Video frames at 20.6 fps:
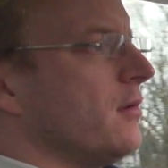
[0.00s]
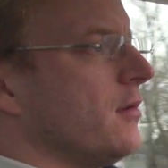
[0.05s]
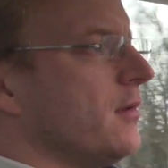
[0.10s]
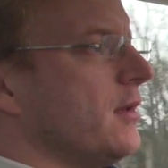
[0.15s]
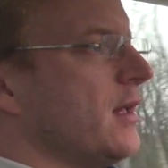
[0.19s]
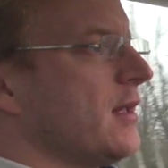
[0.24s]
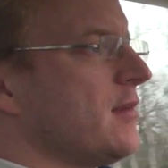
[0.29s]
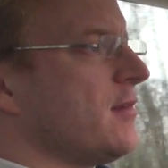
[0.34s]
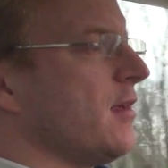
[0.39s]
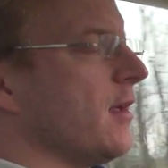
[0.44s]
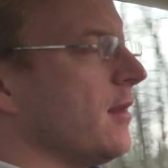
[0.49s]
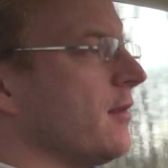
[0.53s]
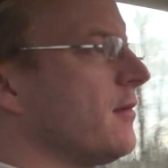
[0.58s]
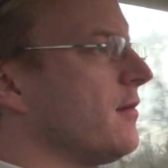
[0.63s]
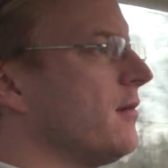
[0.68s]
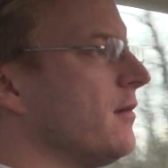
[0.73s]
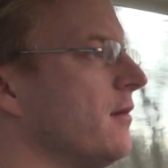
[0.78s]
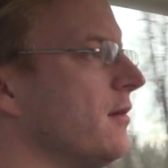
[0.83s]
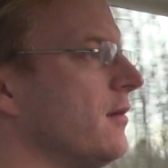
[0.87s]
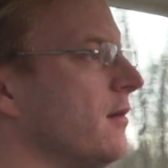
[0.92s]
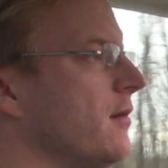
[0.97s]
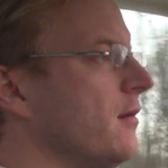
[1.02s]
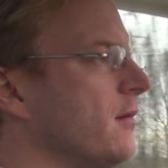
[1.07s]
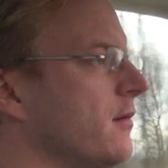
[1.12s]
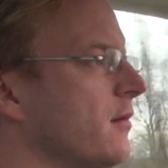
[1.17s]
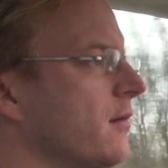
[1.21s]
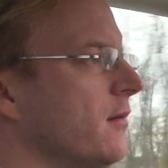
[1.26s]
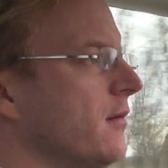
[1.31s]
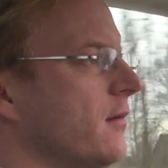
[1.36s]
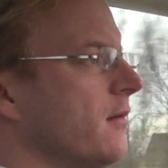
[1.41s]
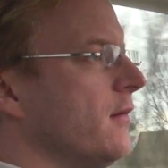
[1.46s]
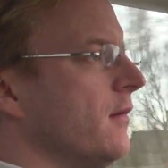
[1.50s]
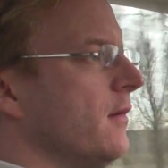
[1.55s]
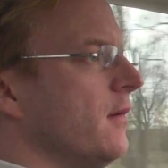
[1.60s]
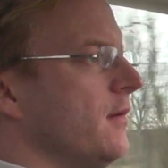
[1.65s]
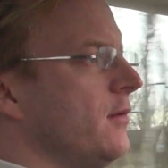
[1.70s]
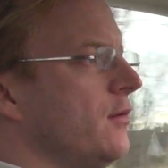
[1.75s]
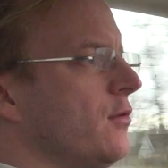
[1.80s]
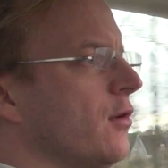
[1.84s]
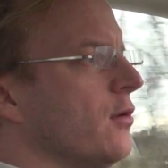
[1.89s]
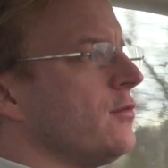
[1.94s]
That's it.
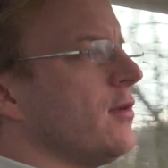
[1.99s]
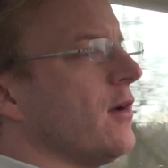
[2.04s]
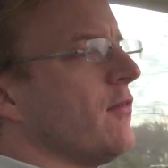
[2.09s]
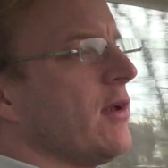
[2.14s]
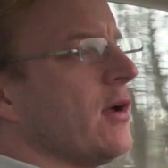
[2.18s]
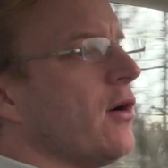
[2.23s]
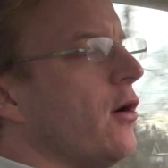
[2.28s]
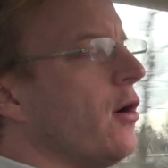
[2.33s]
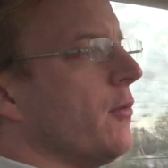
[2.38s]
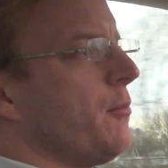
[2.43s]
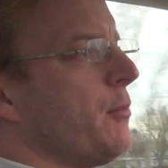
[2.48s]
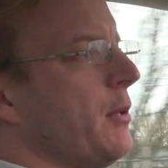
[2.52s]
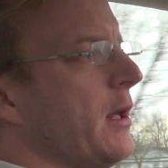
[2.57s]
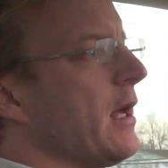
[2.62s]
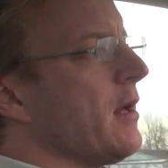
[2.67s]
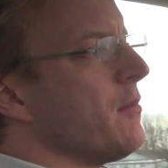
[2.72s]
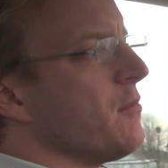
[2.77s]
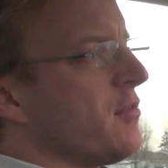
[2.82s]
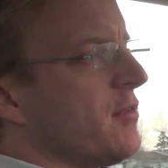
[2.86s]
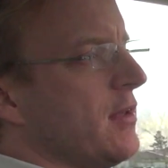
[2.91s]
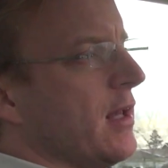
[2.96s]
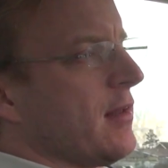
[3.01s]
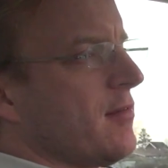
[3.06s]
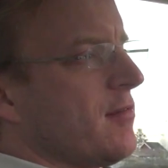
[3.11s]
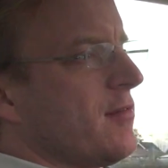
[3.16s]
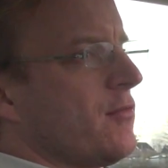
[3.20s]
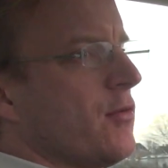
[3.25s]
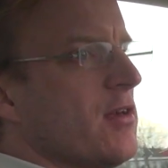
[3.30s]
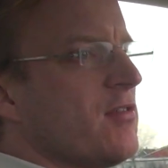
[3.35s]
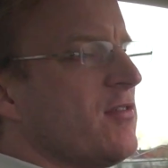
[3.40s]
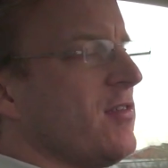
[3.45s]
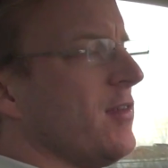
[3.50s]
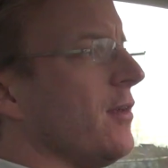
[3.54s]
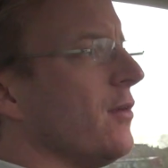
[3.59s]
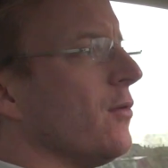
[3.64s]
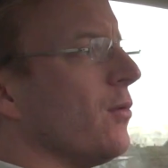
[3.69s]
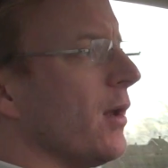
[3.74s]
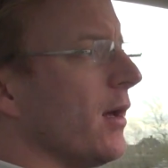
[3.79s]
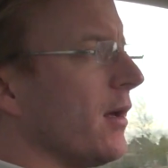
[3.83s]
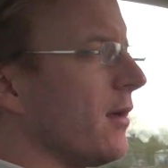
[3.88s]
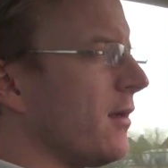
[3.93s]
You don't have any RPMs that's stressing
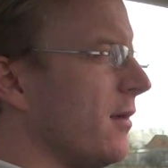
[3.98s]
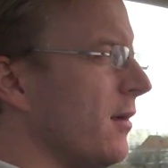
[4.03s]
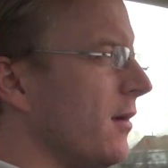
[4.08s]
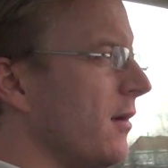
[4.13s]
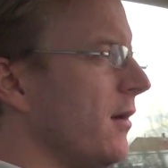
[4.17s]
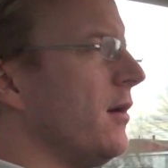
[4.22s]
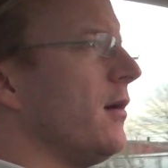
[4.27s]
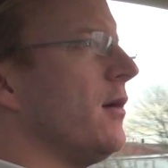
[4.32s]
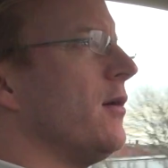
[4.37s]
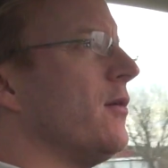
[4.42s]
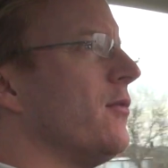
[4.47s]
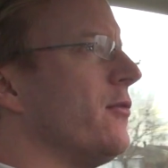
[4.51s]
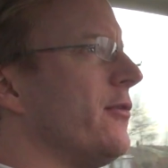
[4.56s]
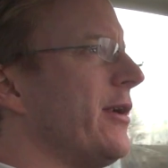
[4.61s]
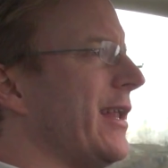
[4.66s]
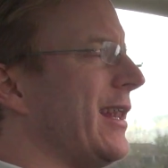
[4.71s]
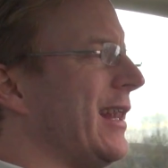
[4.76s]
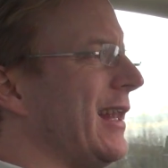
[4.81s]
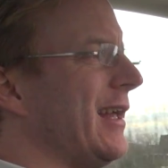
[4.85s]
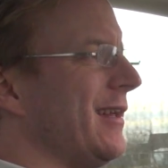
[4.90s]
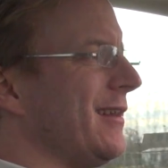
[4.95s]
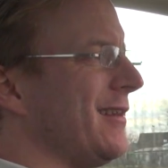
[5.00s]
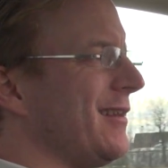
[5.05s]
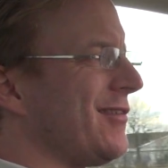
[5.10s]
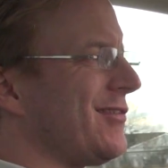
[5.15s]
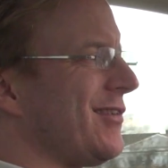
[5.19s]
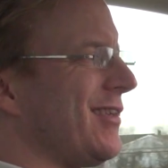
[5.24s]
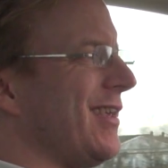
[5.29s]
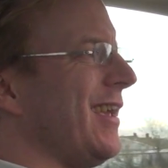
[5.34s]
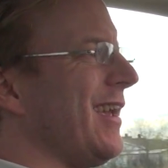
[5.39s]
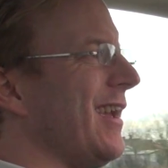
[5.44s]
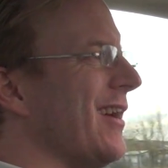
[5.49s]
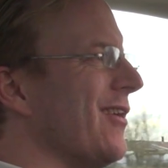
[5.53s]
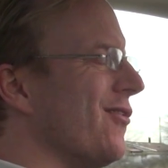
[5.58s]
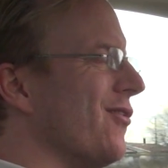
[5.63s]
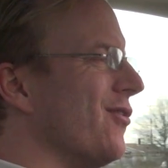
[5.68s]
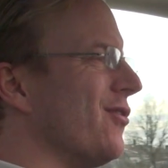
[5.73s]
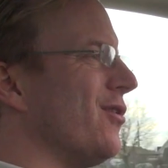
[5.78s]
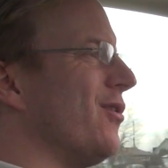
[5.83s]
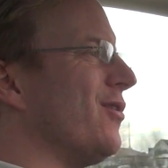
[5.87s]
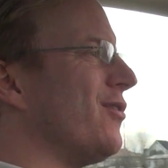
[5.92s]
you, like redline this gear
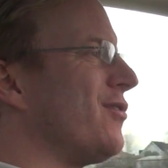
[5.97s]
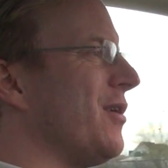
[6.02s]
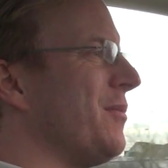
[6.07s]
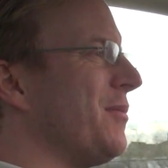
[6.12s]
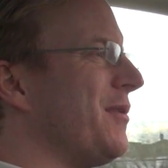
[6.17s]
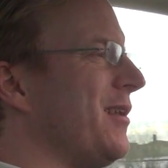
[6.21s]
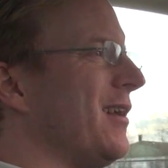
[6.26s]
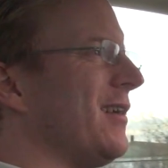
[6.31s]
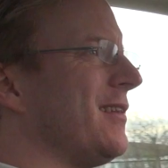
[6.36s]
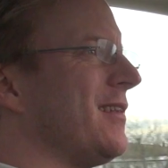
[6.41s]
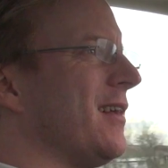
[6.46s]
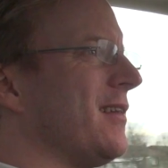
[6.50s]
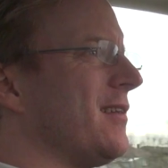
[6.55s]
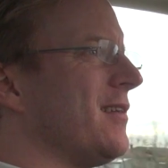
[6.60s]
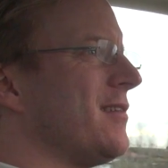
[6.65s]
or something like that.